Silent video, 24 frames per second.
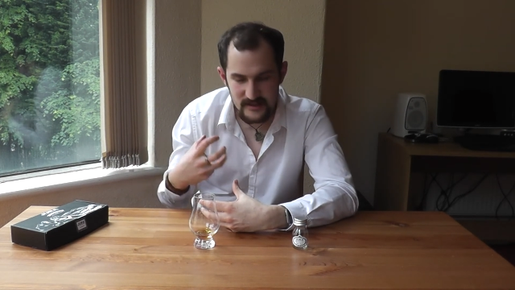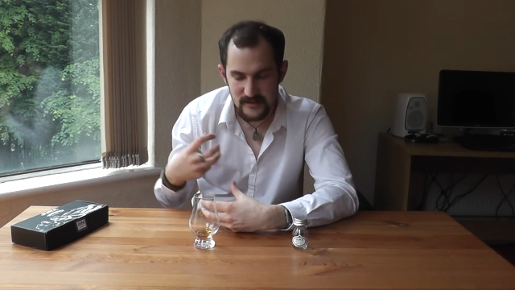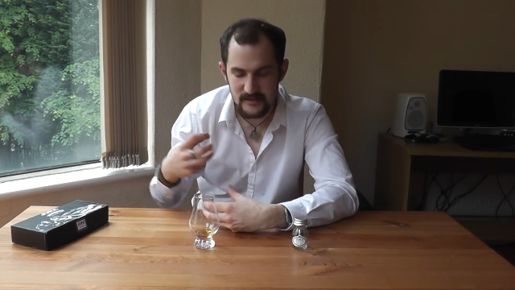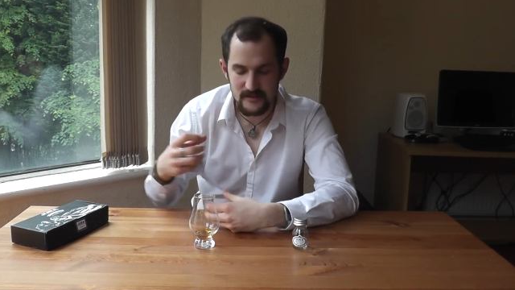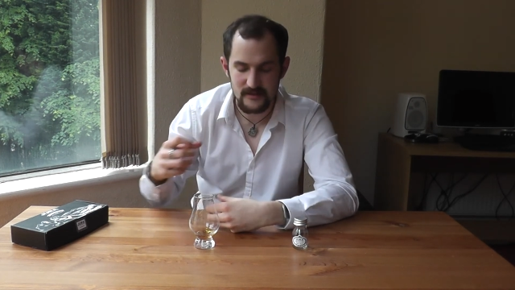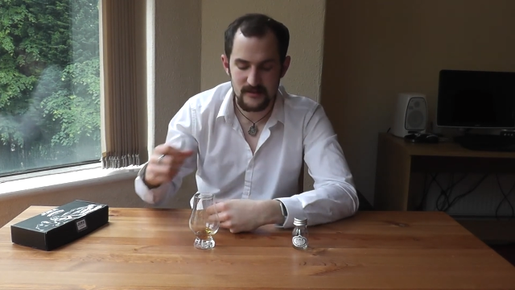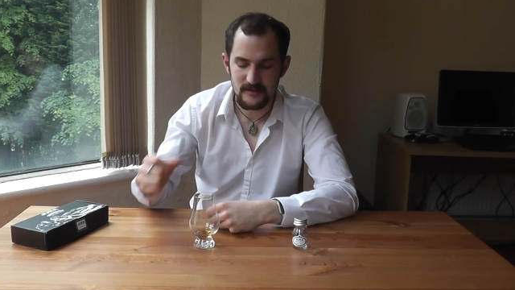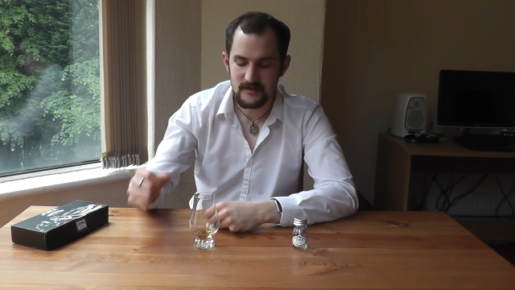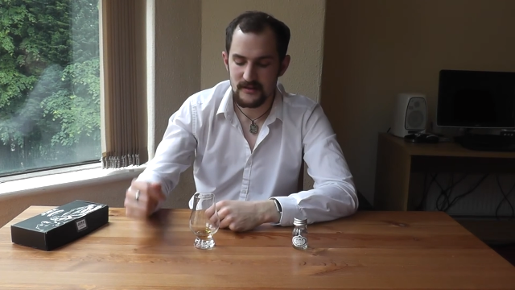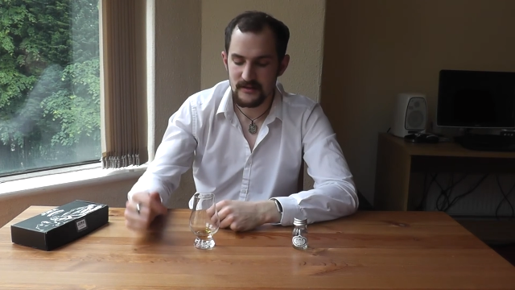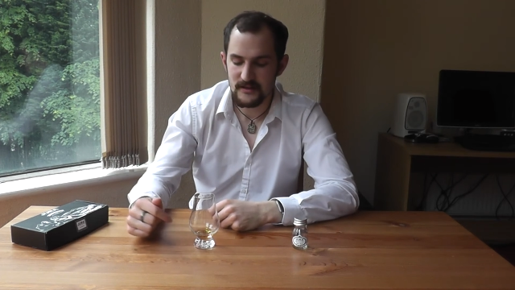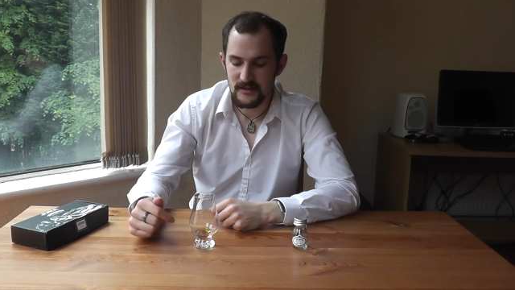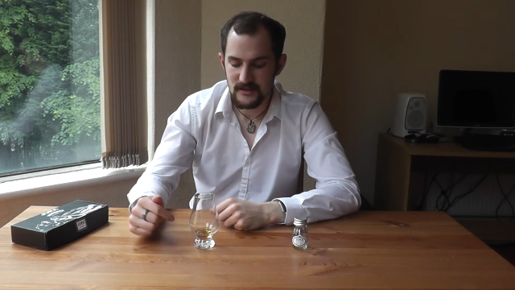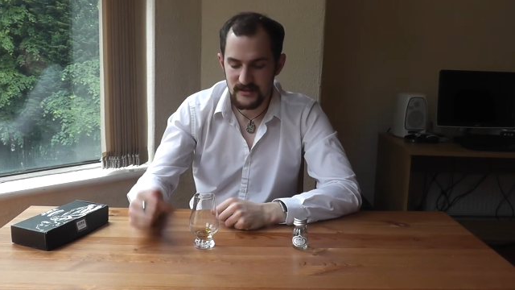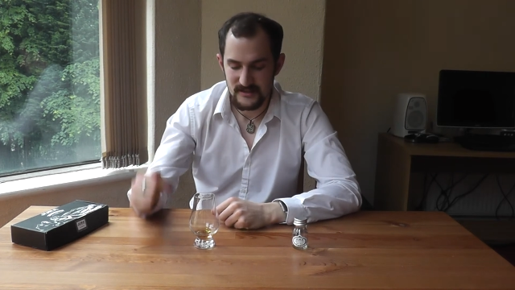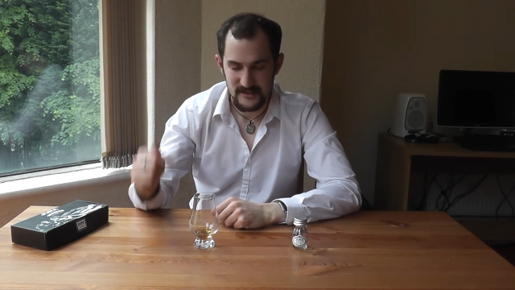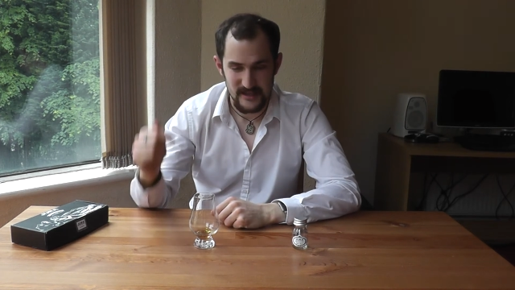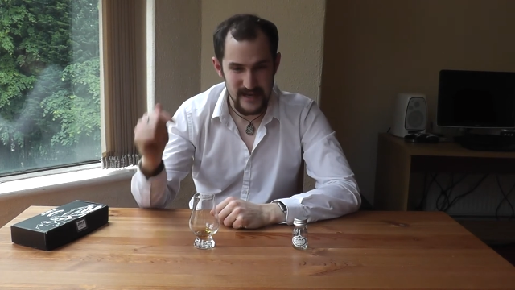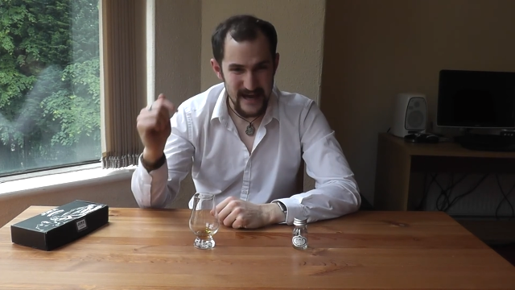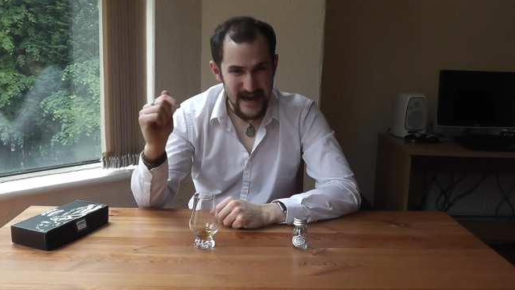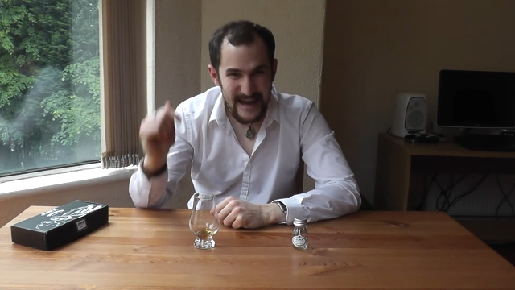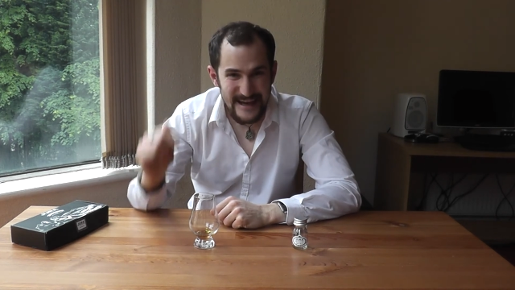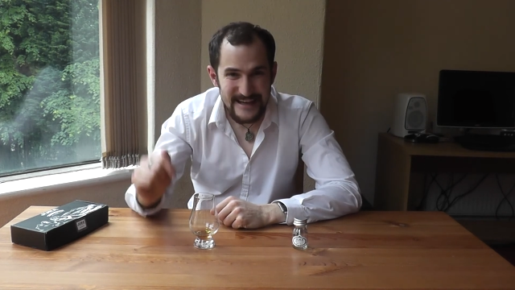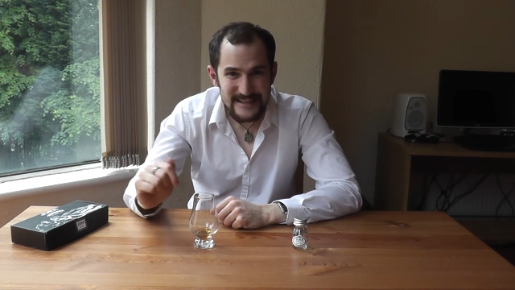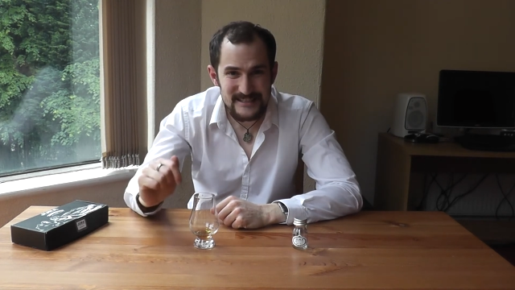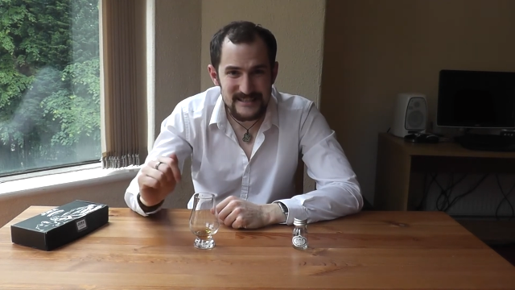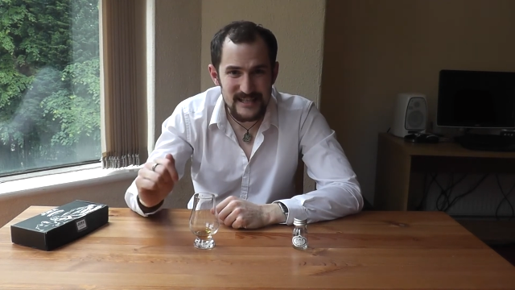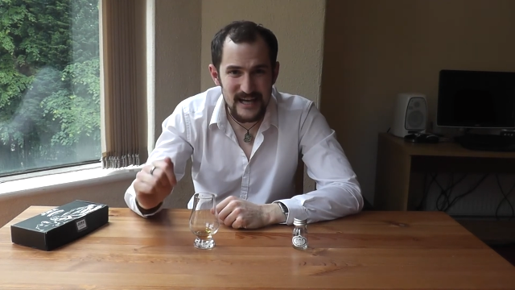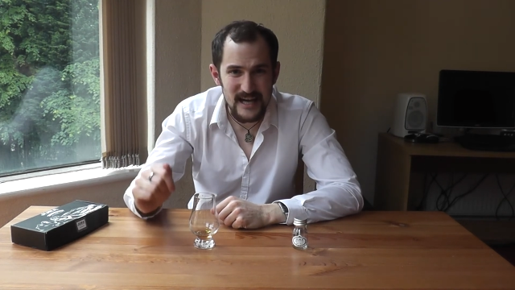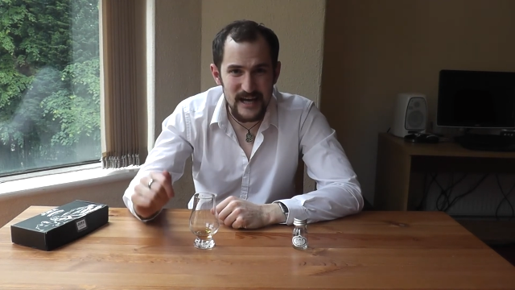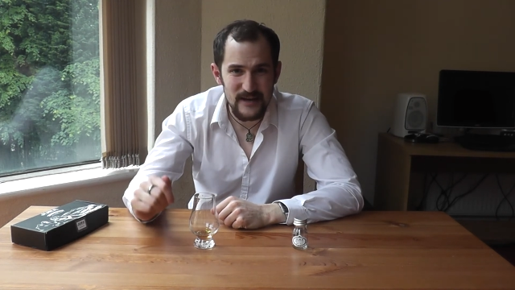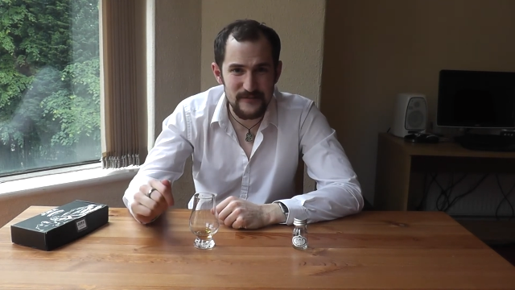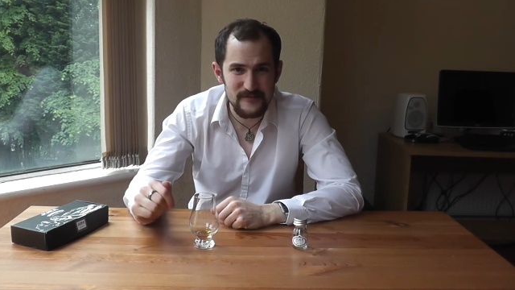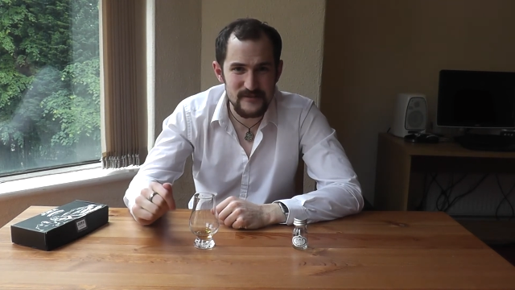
So yeah, 8 out